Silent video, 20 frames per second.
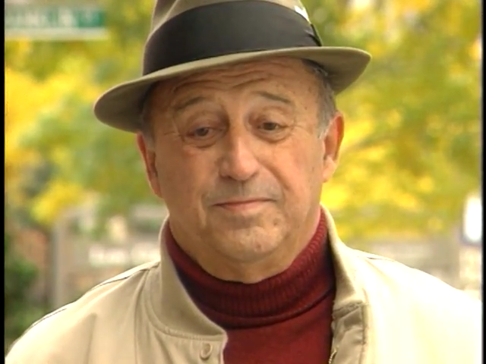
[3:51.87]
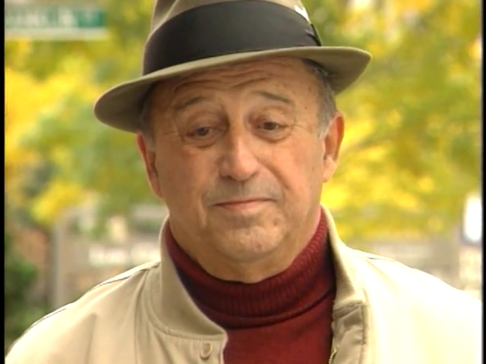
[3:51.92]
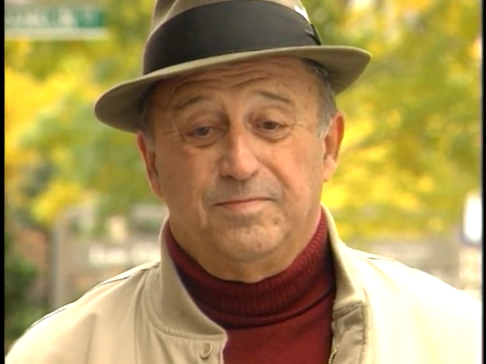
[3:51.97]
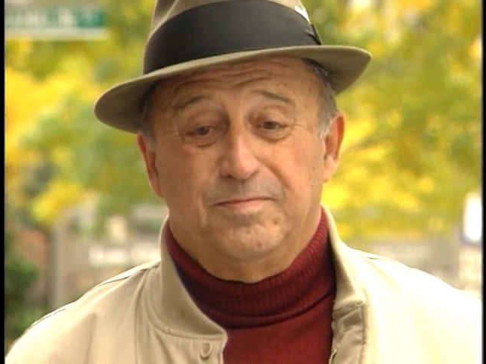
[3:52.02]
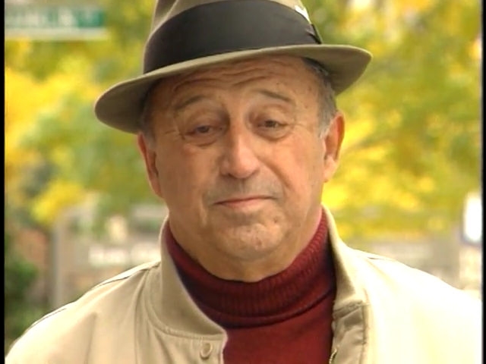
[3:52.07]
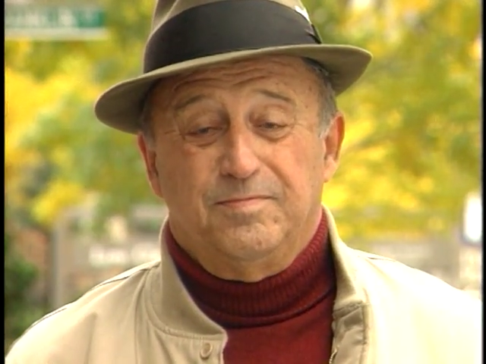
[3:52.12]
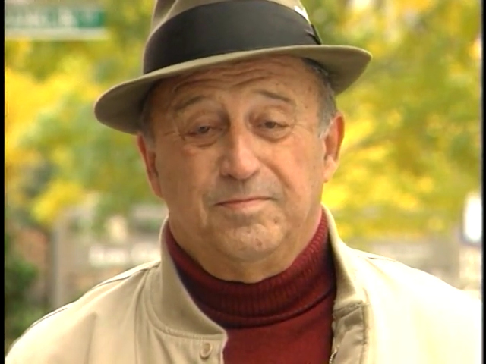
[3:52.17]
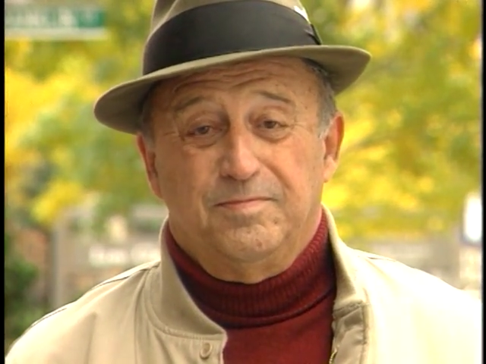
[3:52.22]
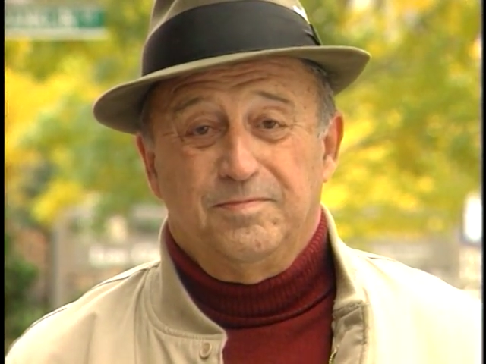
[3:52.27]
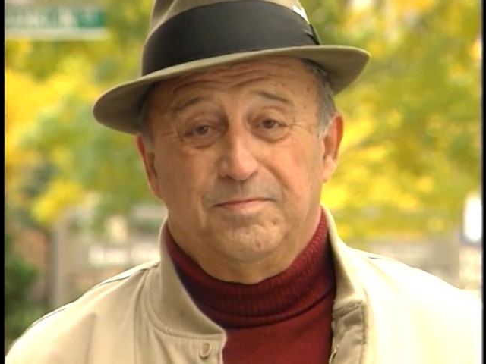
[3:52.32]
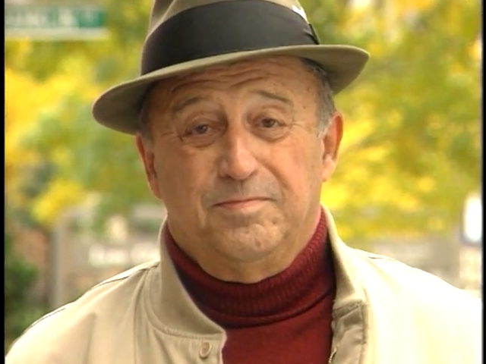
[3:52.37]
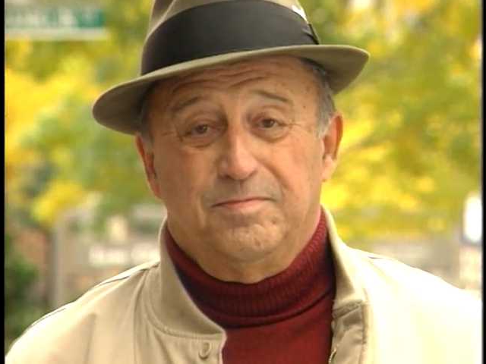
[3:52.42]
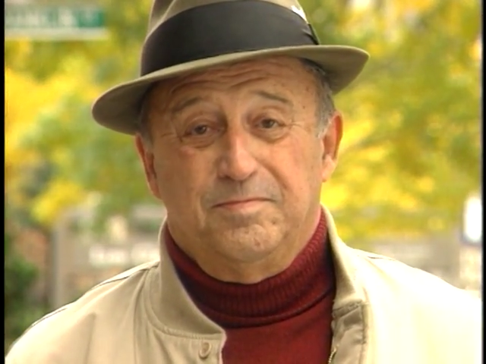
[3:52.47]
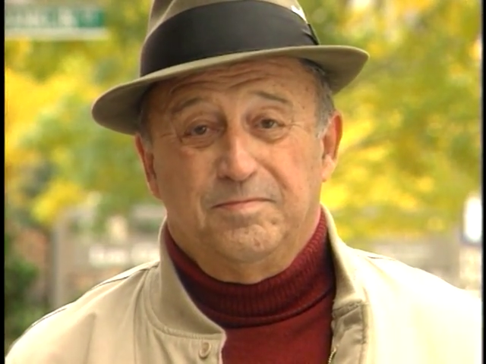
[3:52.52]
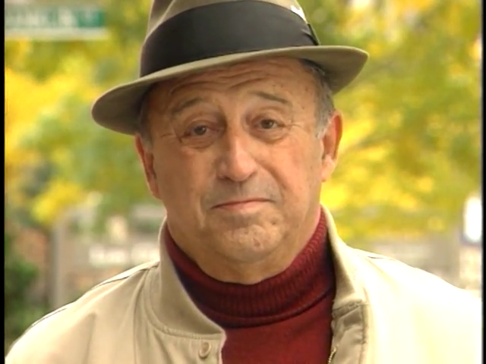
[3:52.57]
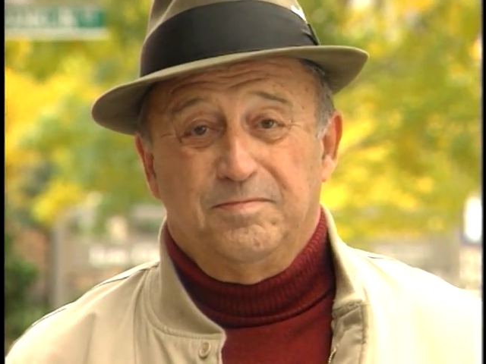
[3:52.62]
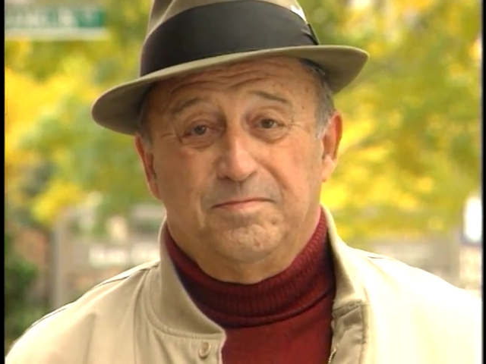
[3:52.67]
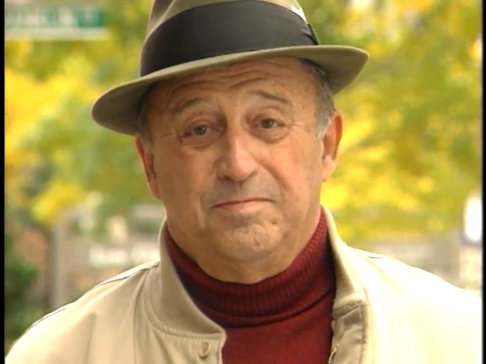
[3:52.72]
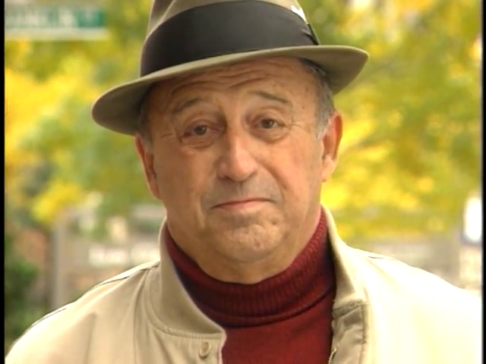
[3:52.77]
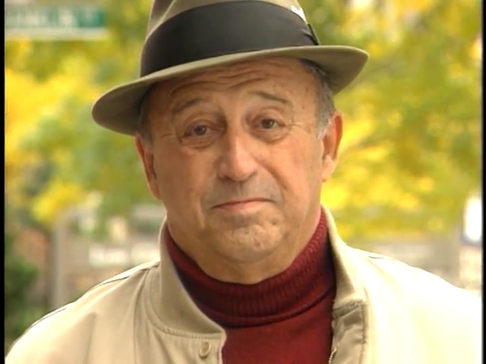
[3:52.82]
I don't think
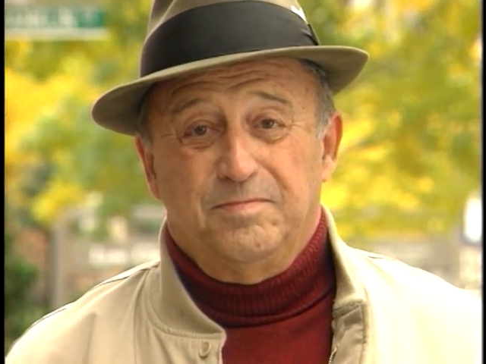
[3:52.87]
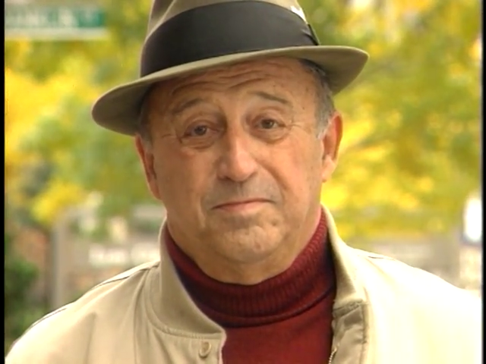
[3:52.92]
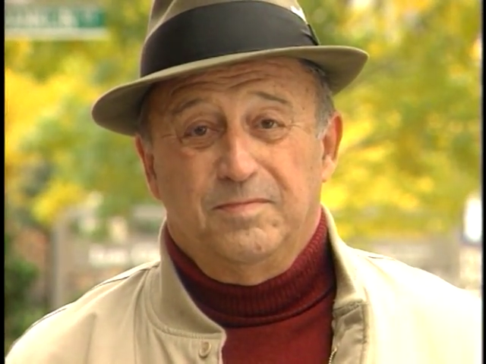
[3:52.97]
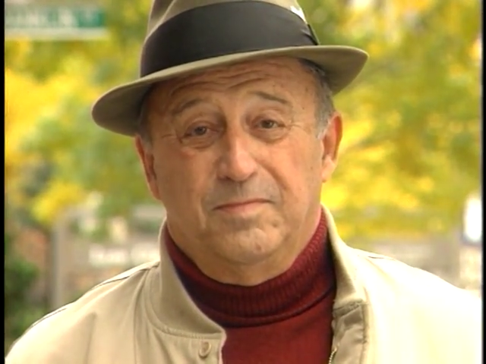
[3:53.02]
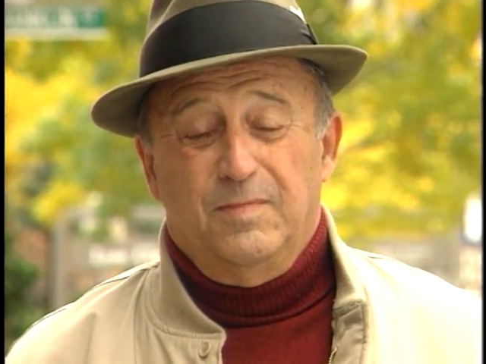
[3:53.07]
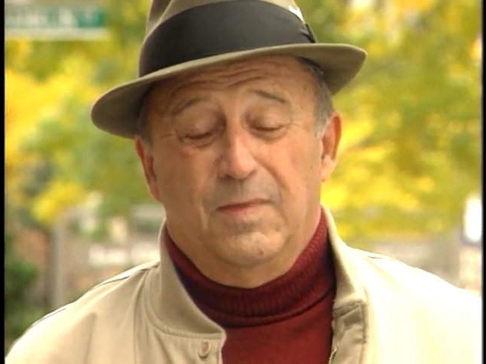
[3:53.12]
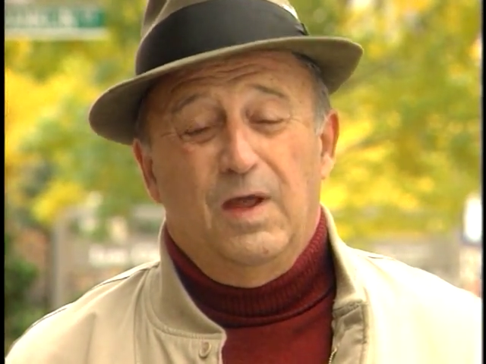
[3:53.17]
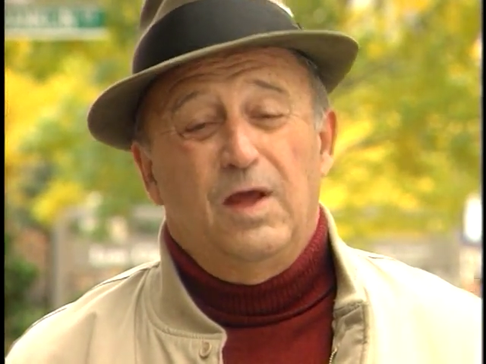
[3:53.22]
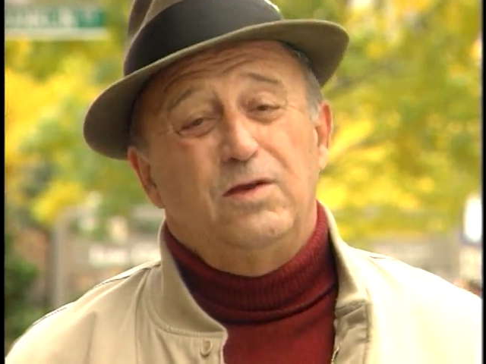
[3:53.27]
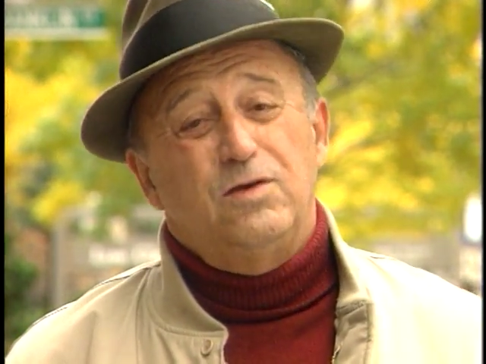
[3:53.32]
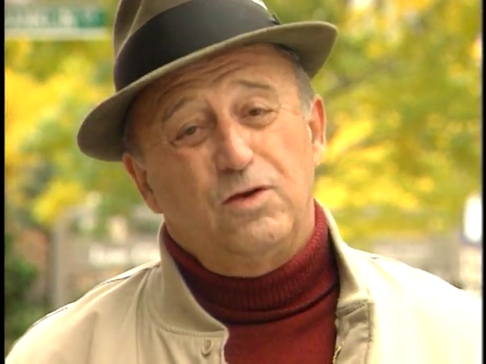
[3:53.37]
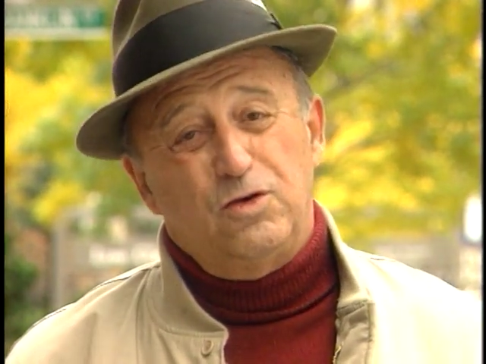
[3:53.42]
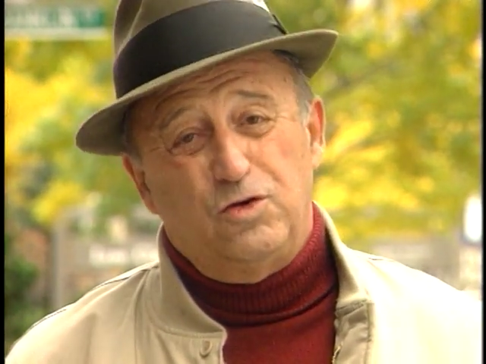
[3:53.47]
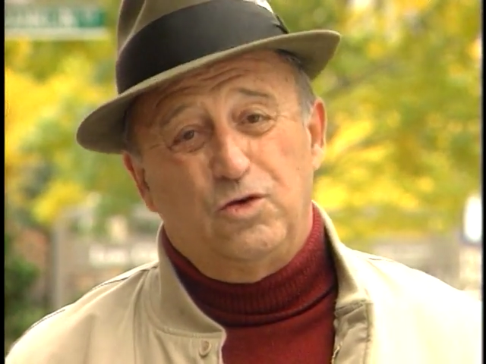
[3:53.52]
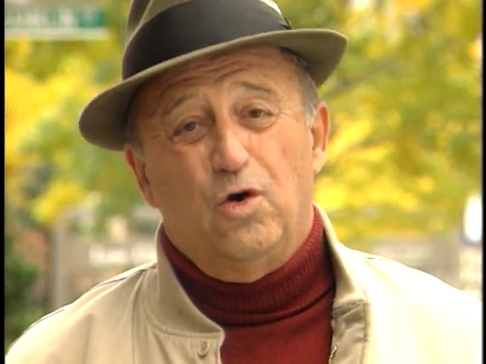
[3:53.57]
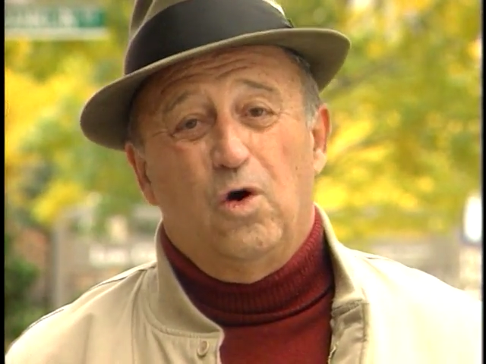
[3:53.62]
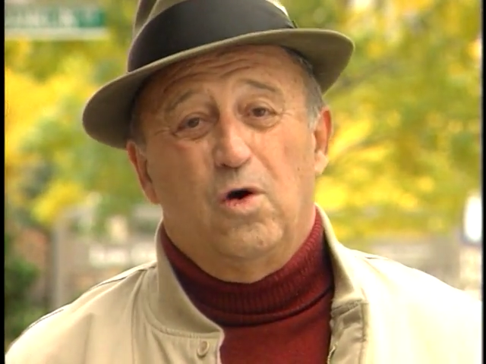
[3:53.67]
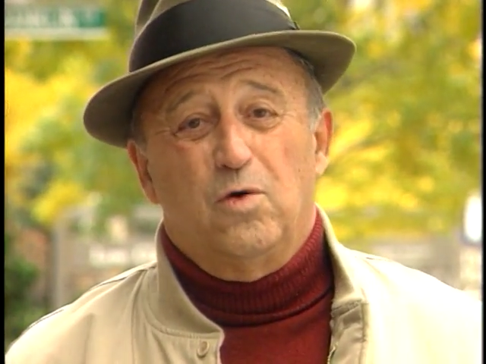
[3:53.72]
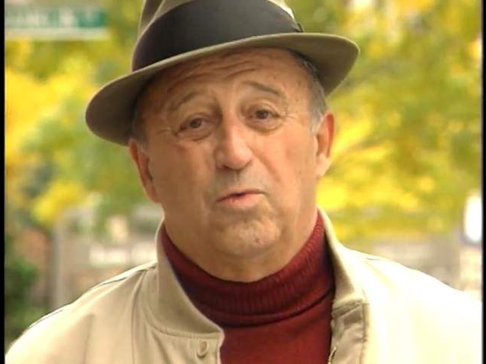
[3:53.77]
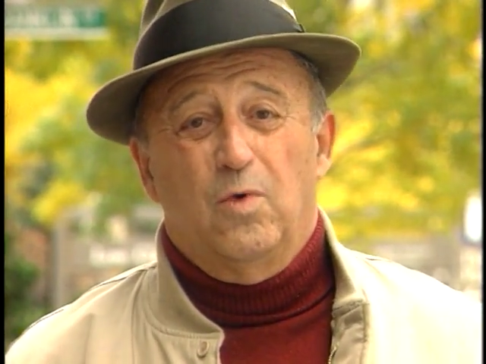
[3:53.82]
we have time. It's a
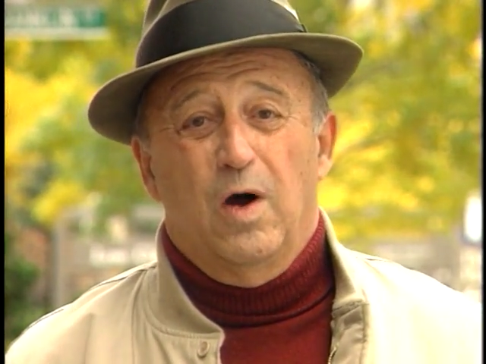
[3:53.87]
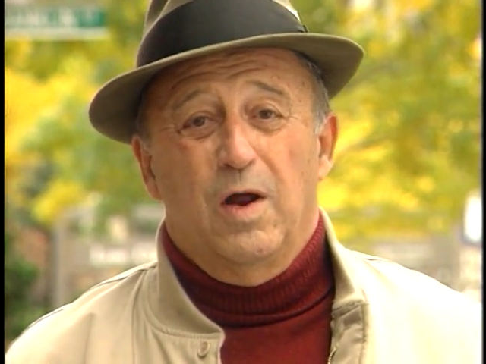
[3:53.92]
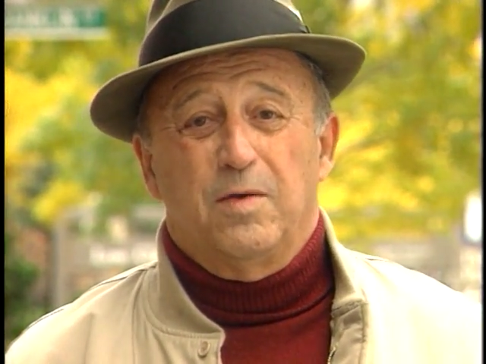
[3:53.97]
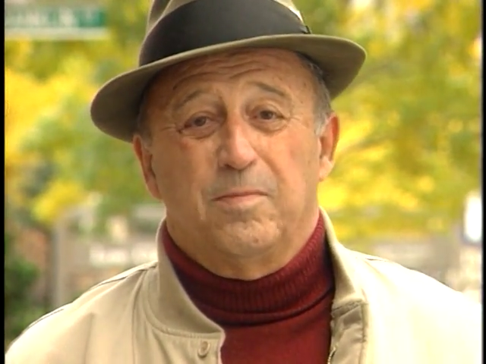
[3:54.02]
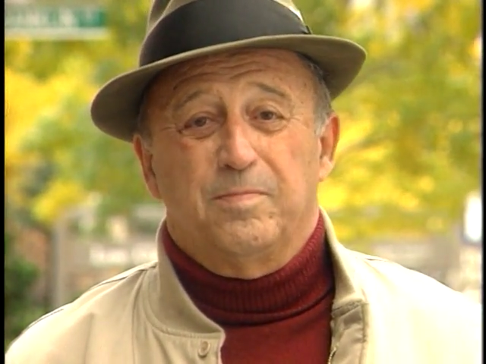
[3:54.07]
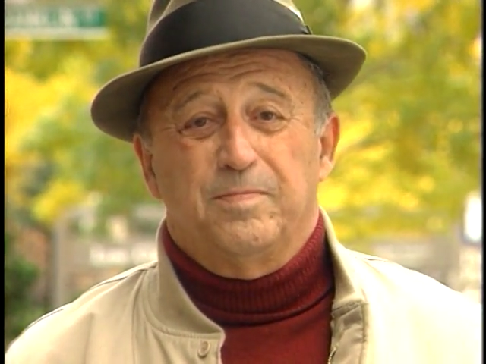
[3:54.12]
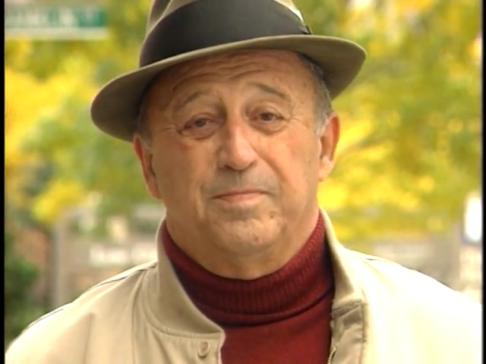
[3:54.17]
short one.